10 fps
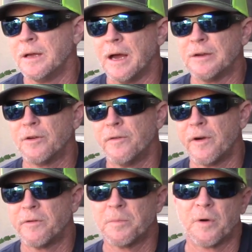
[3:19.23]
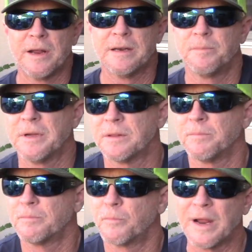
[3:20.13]
I drove over to
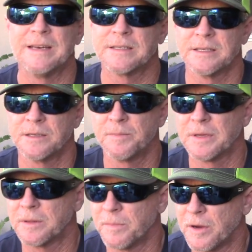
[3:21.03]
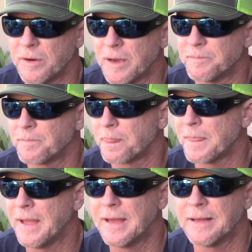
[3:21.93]
Bradenton to pick the boat up,
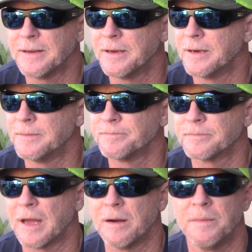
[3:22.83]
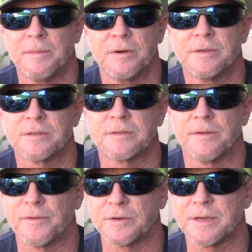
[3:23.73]
and I remember just
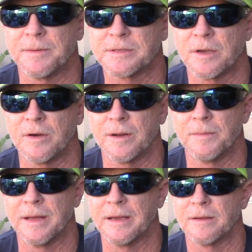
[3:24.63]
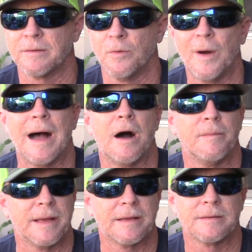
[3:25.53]
the first time I saw it, I'm like,
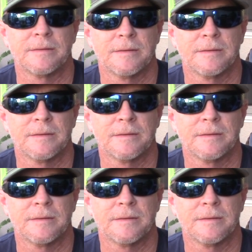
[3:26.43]
wow, man,